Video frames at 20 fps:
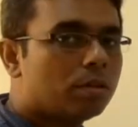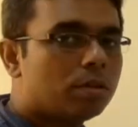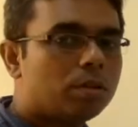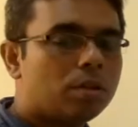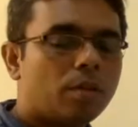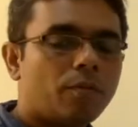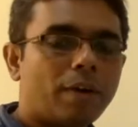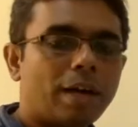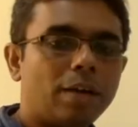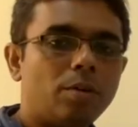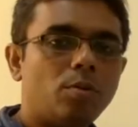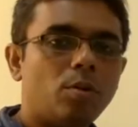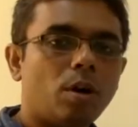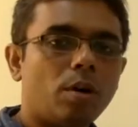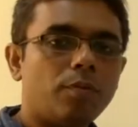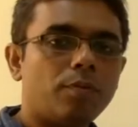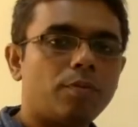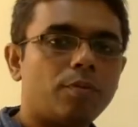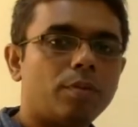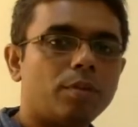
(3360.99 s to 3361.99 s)
the value
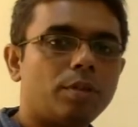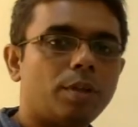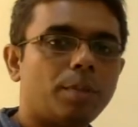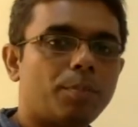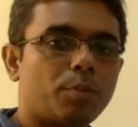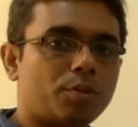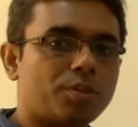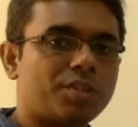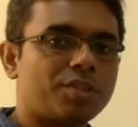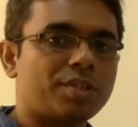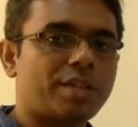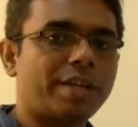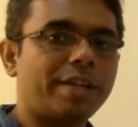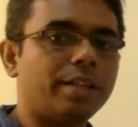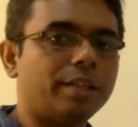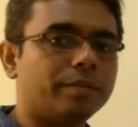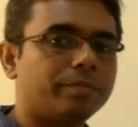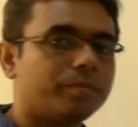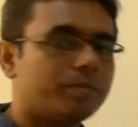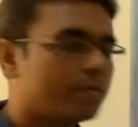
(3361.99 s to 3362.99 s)
of the process ID.
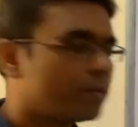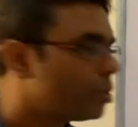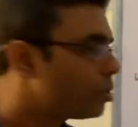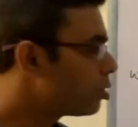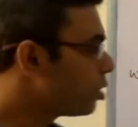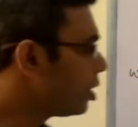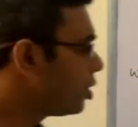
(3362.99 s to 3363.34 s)
So